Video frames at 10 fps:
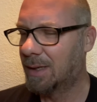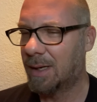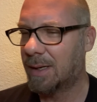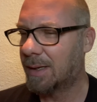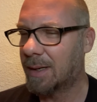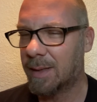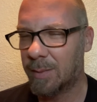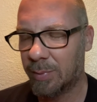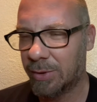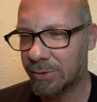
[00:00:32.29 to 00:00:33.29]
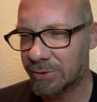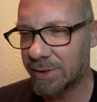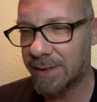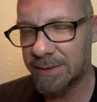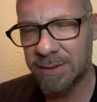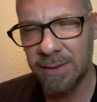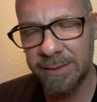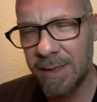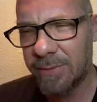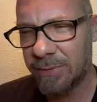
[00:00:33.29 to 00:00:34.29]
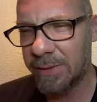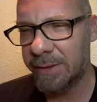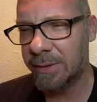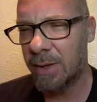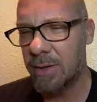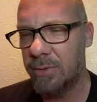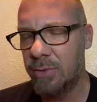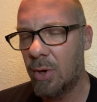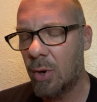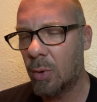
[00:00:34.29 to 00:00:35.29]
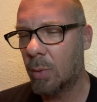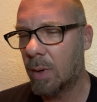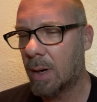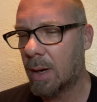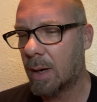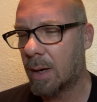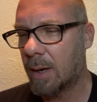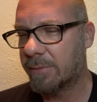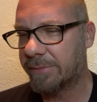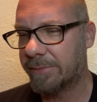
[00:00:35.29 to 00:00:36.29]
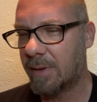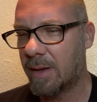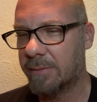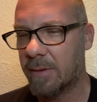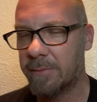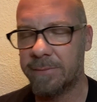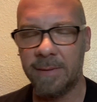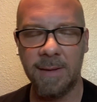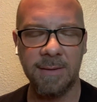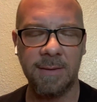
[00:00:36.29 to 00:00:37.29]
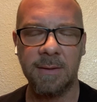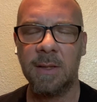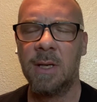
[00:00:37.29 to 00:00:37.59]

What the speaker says: I apologize. Definitely no offense.